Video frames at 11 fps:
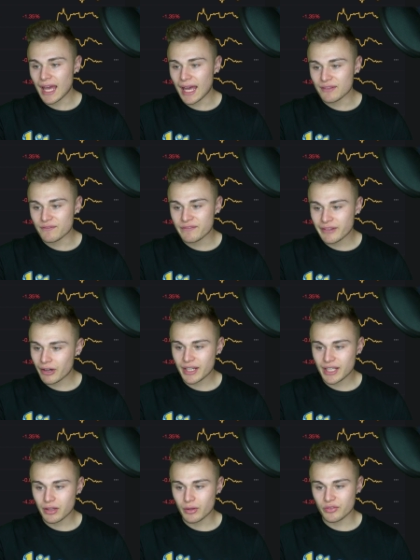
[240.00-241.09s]
and
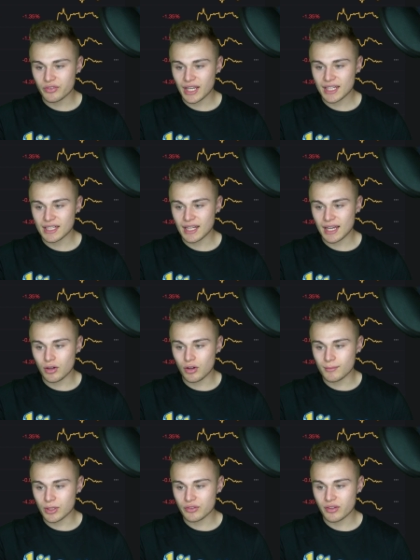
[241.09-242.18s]
very close, neck and neck
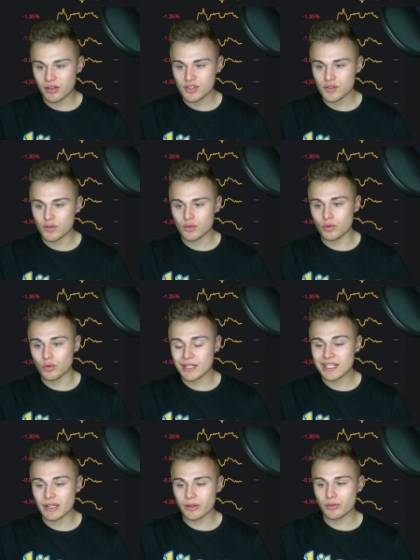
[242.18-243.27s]
almost to
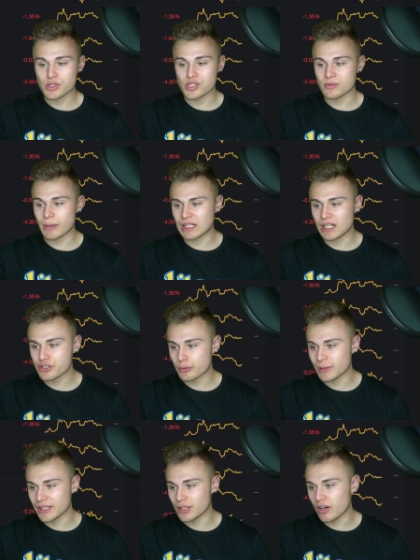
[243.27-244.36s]
EOS, which is about
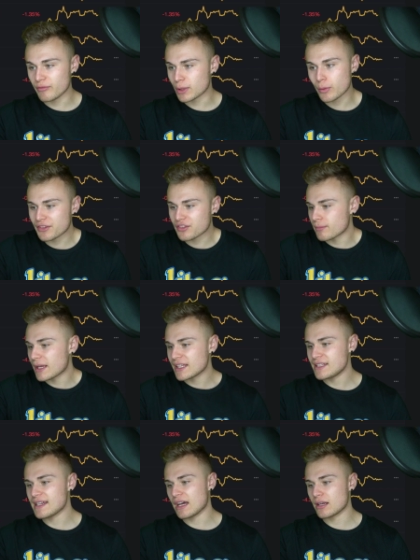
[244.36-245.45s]
100 million off. But coins are
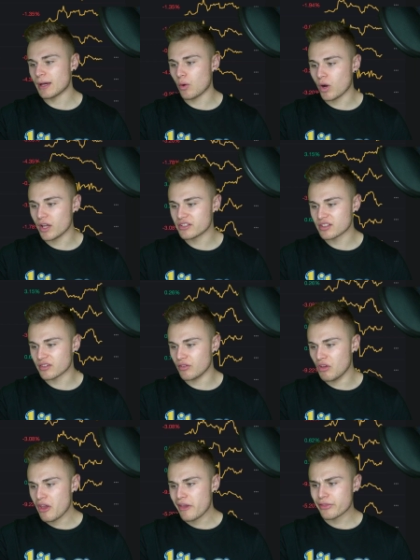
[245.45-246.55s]
mainly down about 1 to
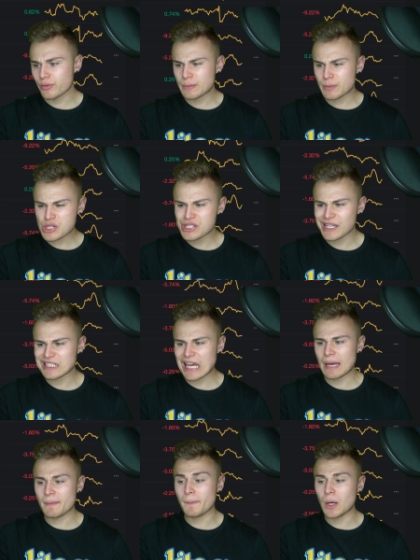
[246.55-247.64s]
3%
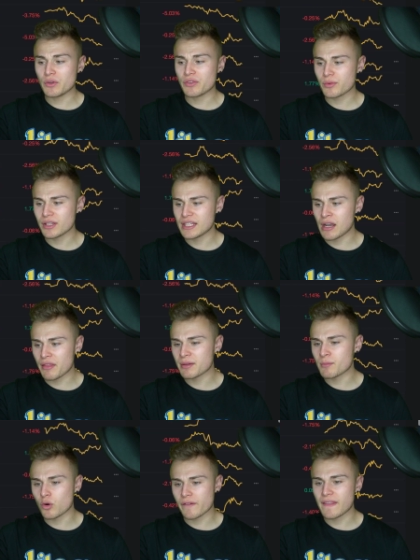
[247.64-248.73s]
at most, really
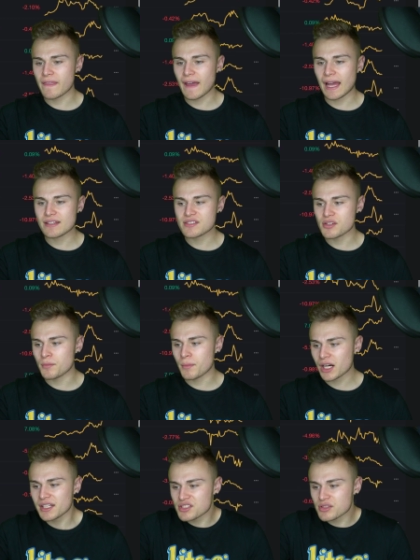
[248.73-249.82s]
nothing more than that. So
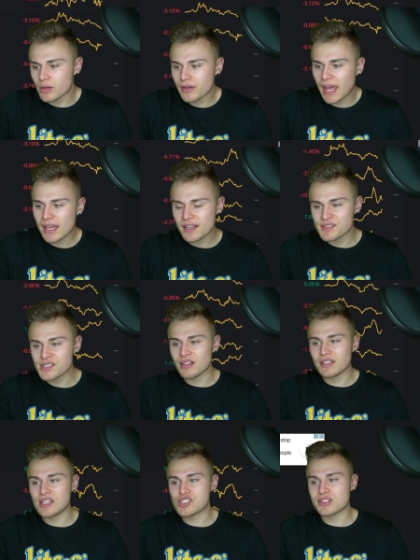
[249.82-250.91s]
markets are okay,
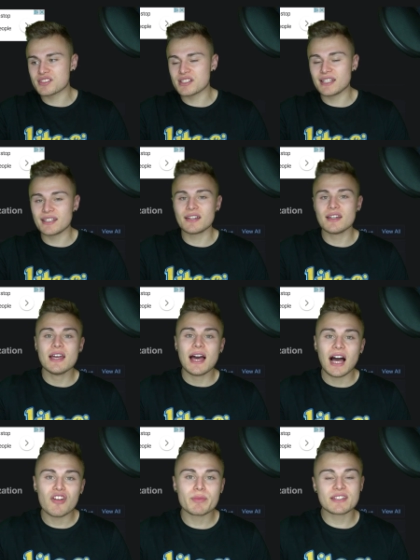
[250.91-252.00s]
consolidation is needed.
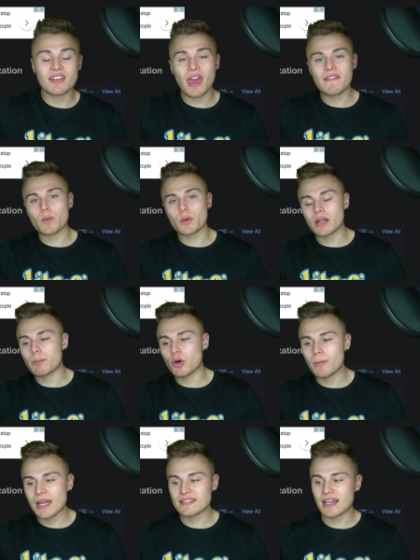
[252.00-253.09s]
I've been saying that we're going to
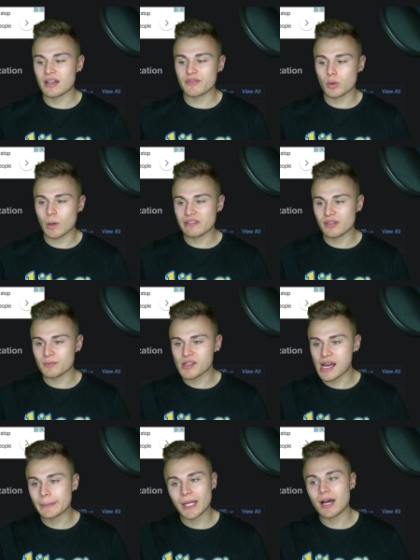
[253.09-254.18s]
pull back down for quite some
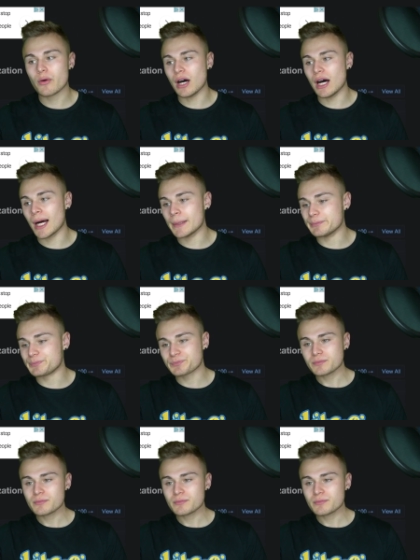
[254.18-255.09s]
time now. Um,